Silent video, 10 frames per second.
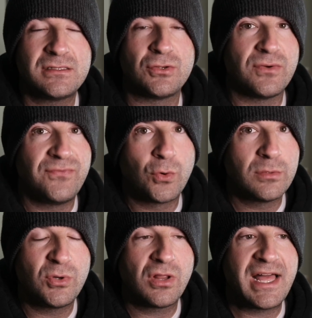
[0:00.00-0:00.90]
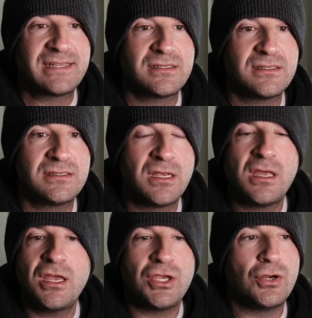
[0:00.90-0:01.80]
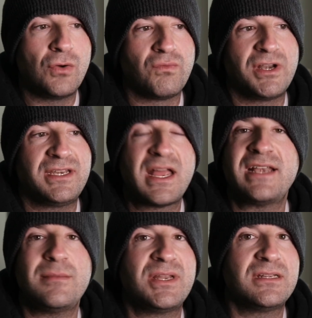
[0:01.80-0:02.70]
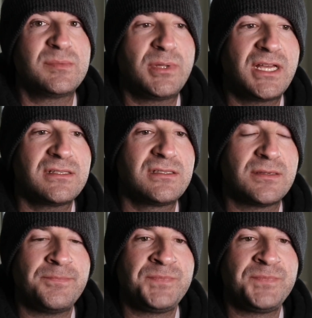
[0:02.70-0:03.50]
They're affordable classes, running 90 minutes plus.